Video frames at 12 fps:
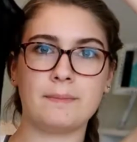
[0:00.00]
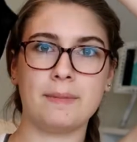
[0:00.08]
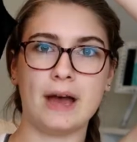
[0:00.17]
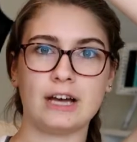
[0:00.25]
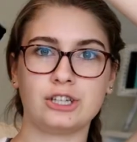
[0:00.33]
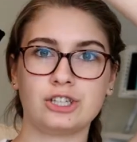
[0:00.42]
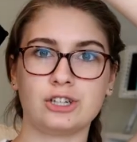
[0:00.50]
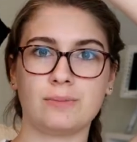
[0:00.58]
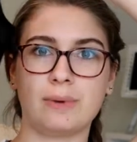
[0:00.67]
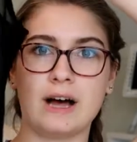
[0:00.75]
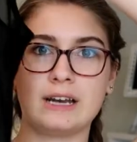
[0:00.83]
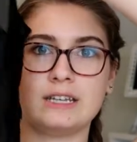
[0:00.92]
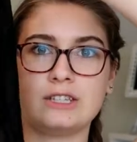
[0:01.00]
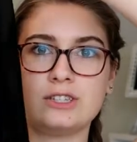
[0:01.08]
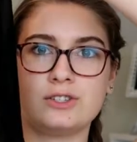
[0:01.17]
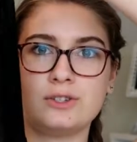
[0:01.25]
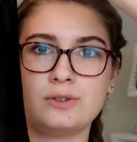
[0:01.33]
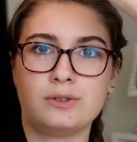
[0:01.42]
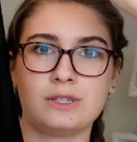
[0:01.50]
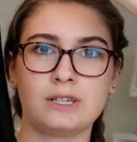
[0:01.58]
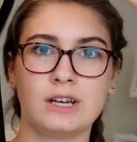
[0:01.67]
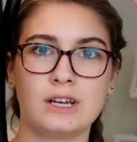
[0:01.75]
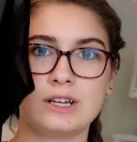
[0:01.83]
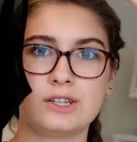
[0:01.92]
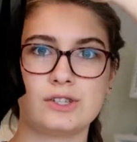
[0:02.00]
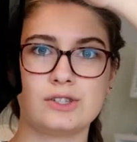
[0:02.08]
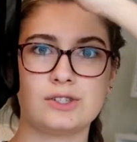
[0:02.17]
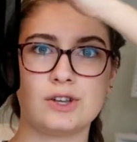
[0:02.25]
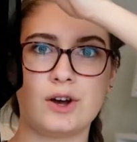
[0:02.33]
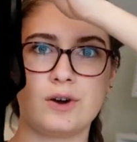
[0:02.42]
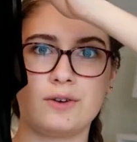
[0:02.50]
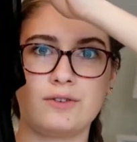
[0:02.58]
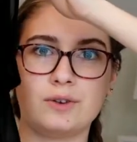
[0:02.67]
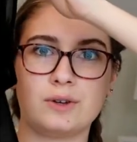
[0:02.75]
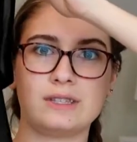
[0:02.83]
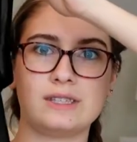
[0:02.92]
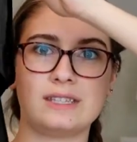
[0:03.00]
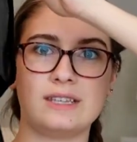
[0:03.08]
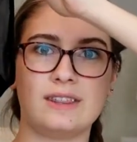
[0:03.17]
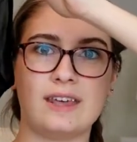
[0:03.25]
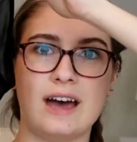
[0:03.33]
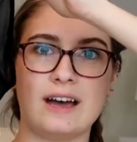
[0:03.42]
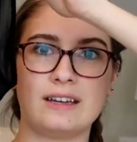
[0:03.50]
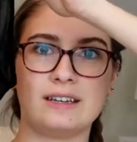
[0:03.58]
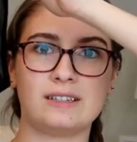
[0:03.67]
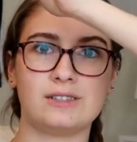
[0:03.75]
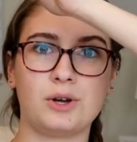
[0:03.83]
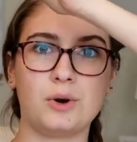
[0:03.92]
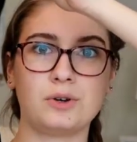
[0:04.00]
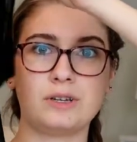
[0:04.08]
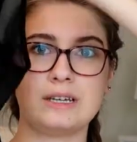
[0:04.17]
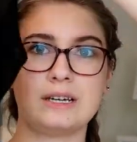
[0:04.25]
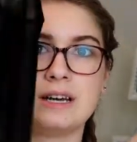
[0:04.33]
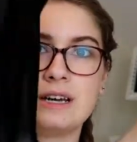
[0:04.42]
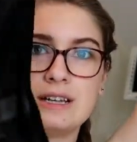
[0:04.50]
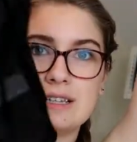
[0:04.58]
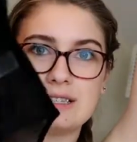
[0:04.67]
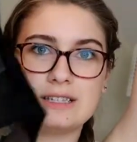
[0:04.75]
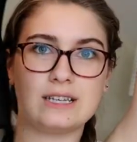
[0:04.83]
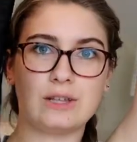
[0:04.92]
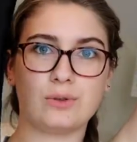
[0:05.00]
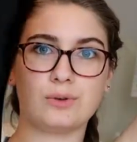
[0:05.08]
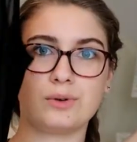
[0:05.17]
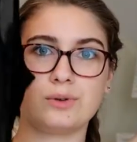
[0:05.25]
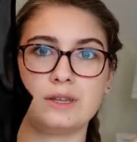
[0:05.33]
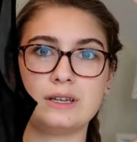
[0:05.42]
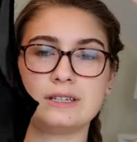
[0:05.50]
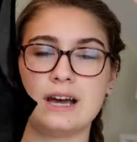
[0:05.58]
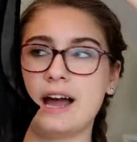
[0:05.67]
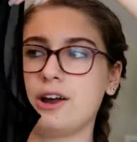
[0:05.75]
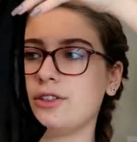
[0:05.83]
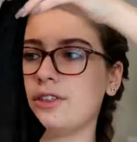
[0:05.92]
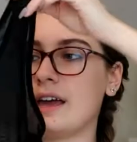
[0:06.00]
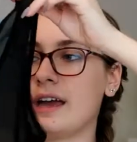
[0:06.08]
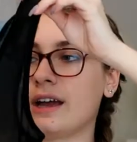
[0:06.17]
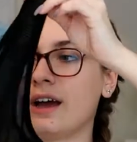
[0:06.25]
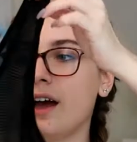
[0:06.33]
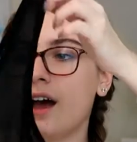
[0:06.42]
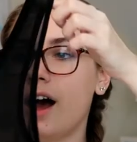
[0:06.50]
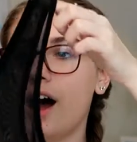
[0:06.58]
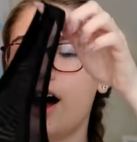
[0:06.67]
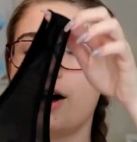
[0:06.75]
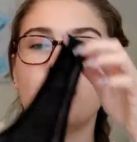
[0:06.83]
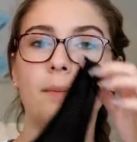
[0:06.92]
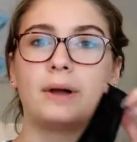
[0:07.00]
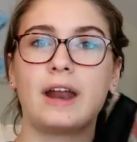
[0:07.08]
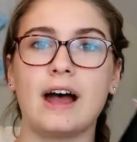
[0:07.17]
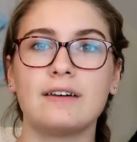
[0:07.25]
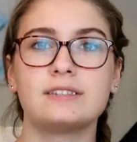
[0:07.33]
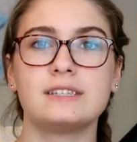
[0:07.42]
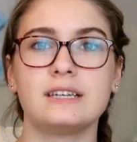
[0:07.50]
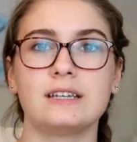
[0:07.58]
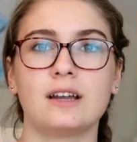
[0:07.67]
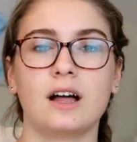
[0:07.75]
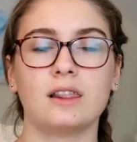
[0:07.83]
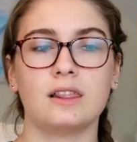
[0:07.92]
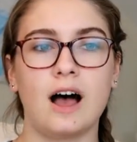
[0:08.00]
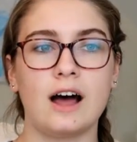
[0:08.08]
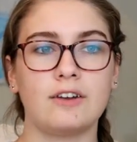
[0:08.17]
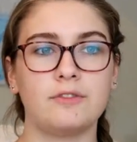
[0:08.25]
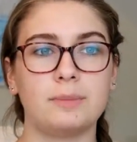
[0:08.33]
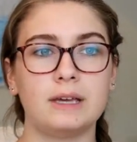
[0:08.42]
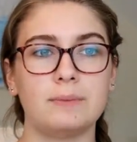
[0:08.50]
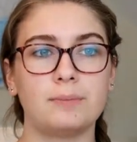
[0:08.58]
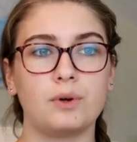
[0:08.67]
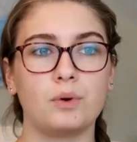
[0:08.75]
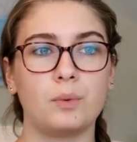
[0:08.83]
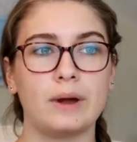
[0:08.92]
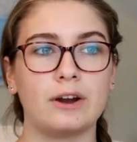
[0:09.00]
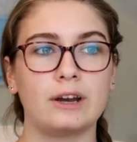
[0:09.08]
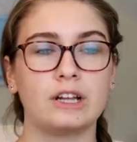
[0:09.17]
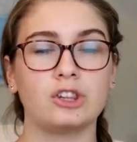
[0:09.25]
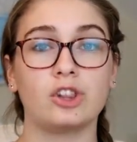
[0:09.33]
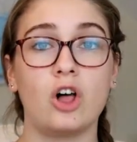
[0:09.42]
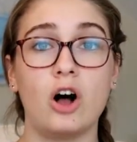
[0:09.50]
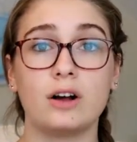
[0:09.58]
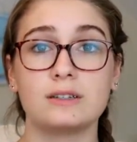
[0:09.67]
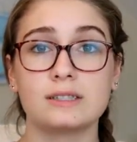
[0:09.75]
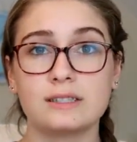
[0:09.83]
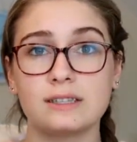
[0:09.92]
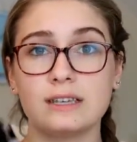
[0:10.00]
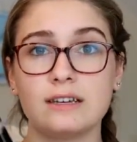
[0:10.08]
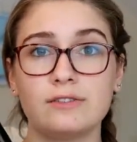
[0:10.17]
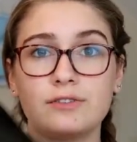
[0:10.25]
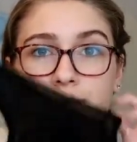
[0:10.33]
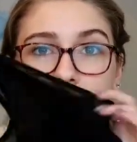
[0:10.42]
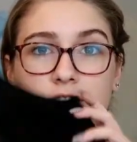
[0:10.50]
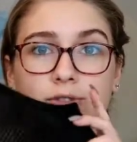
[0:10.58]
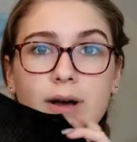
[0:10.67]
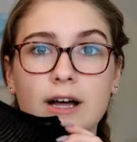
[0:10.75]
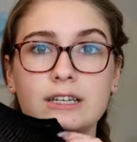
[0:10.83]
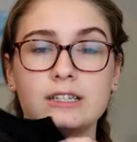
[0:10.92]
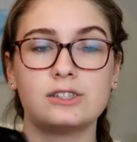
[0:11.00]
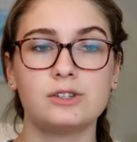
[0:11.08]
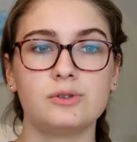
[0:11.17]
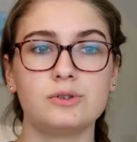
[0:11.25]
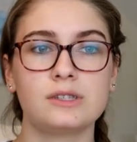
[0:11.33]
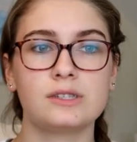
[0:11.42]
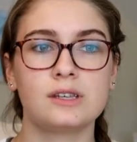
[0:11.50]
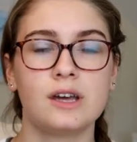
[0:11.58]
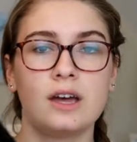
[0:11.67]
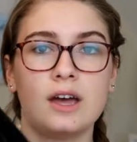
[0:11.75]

mesh bodysuit, so if you could see that, it is totally see-through, the entire thing. But I've seen a lot of people wearing long sleeve mesh bodysuits,